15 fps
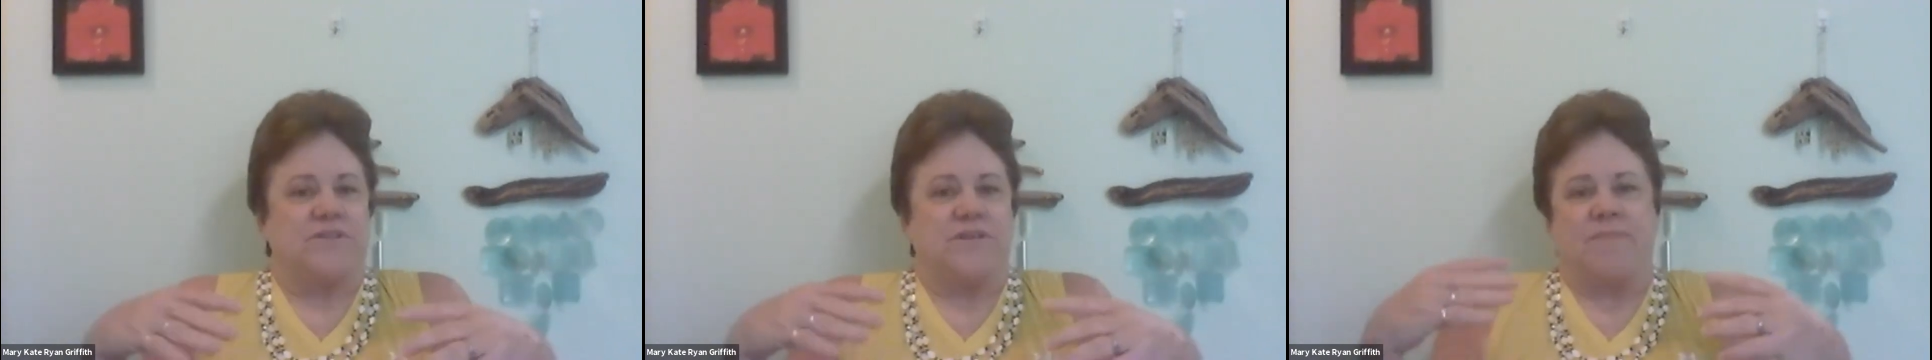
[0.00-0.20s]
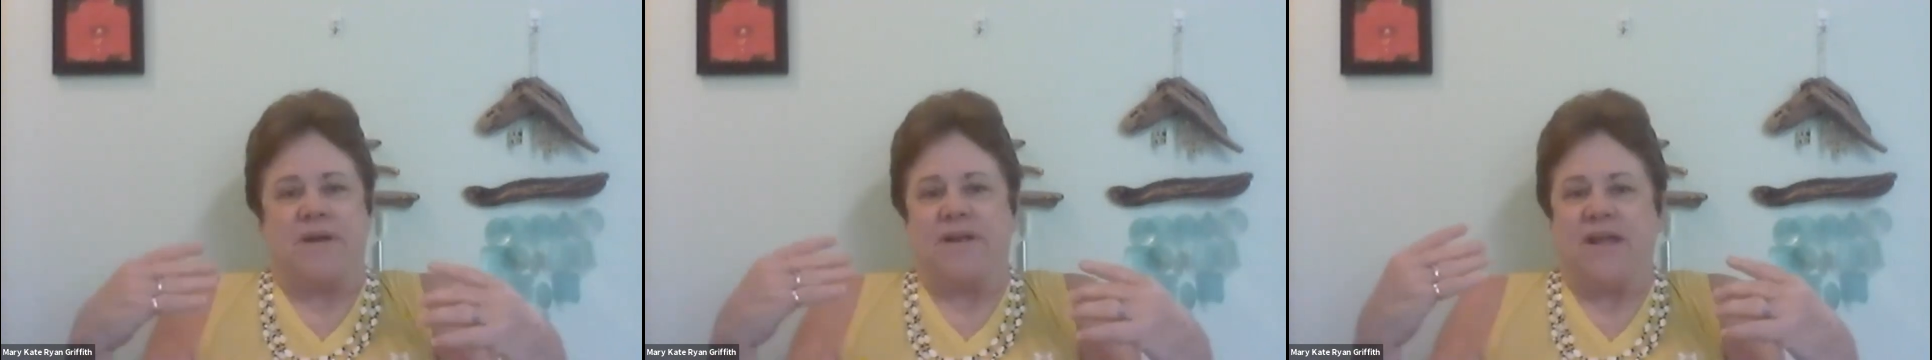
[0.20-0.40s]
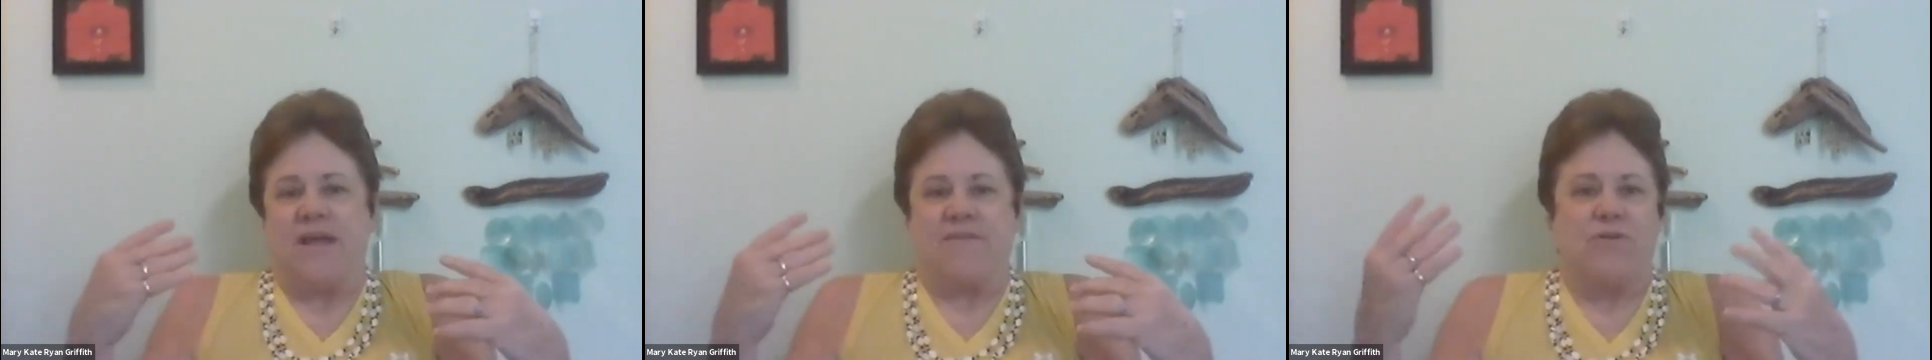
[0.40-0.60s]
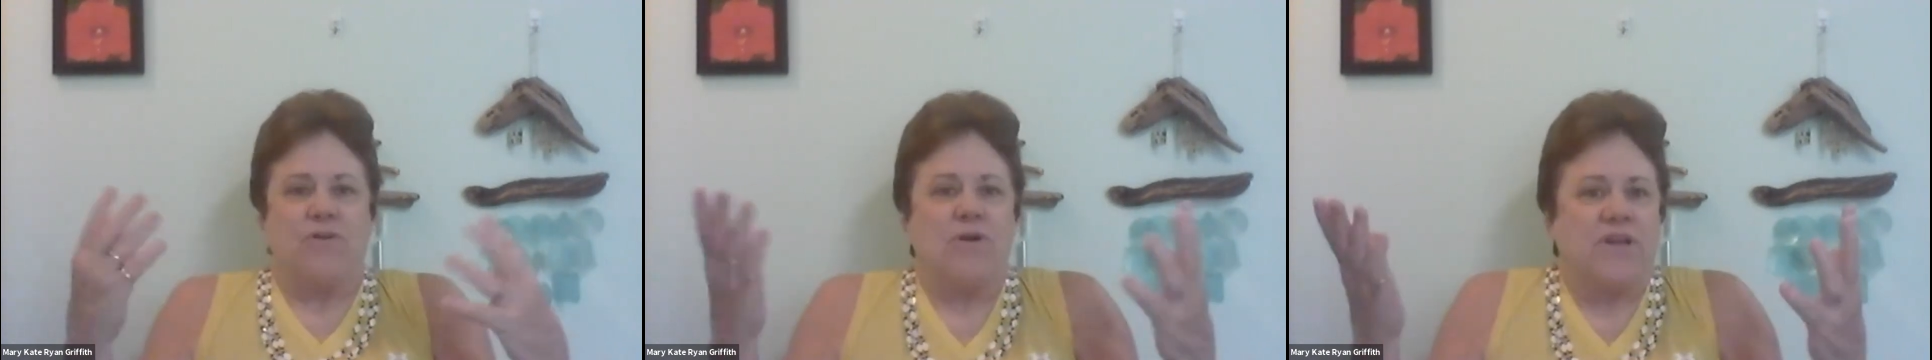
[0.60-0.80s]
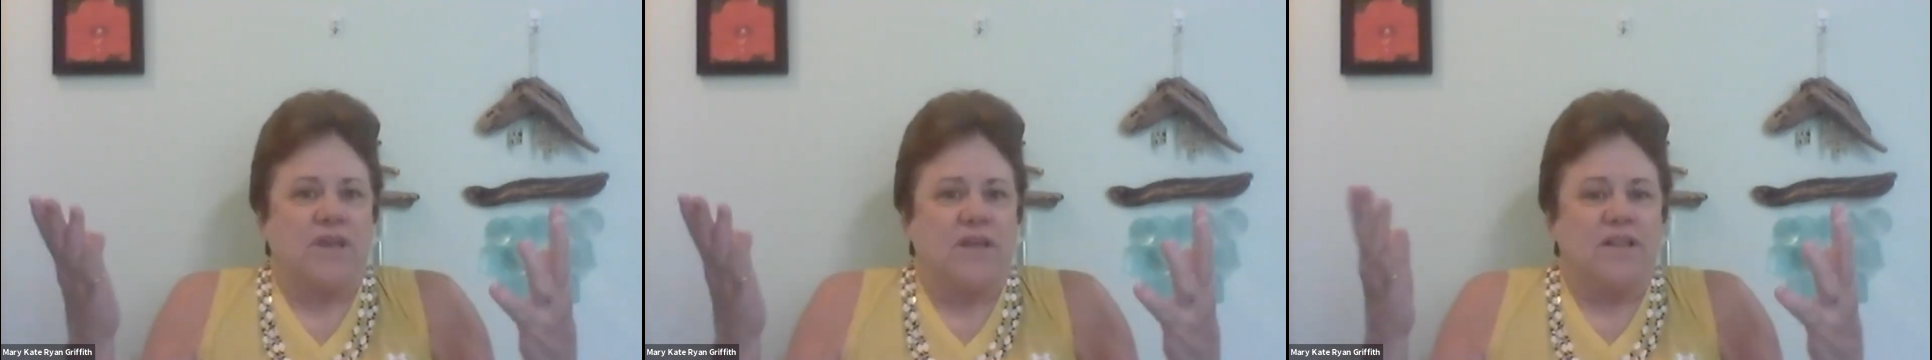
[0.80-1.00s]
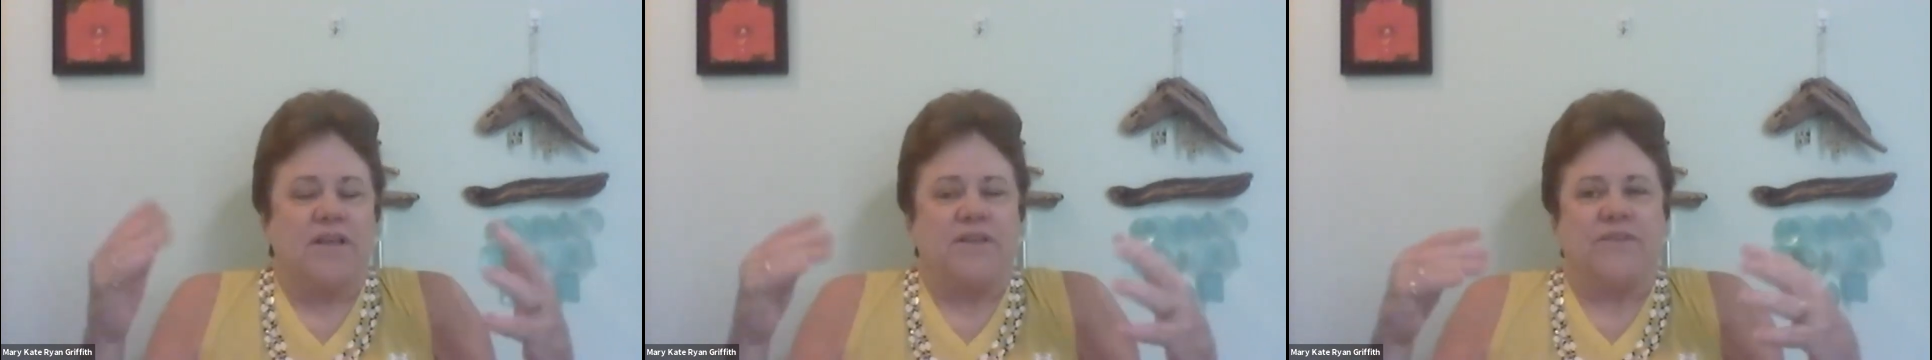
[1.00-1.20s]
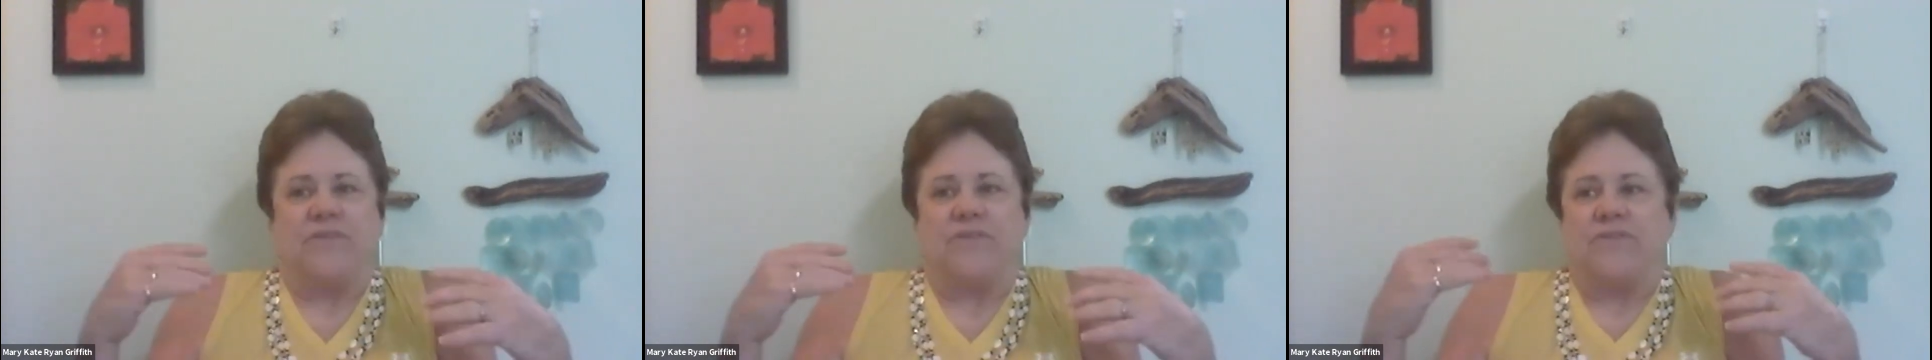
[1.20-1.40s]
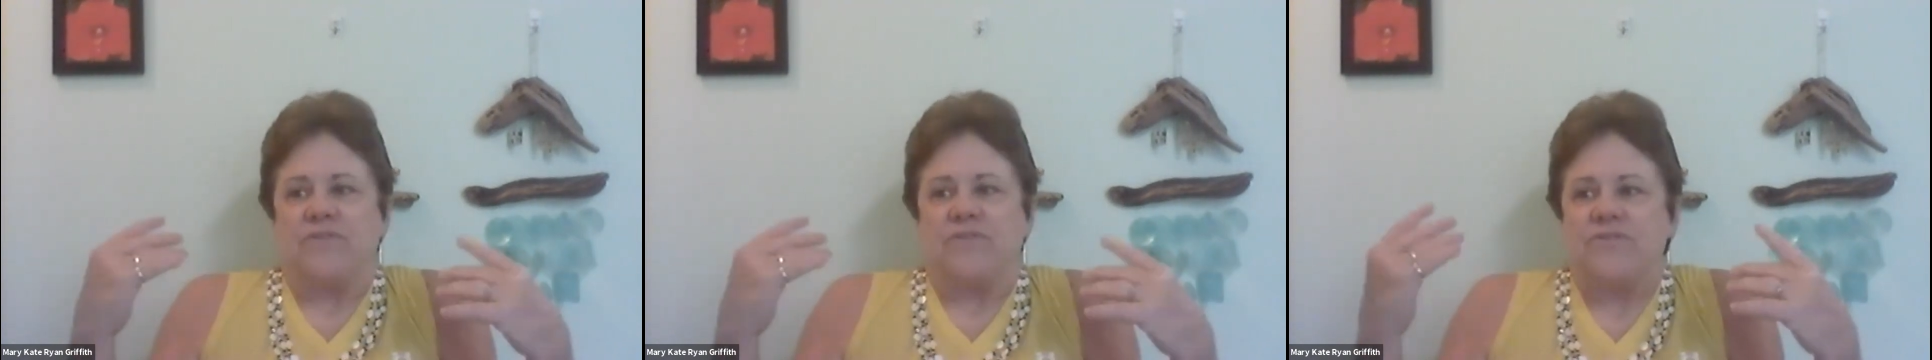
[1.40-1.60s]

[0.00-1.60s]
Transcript: They might have cooking lessons or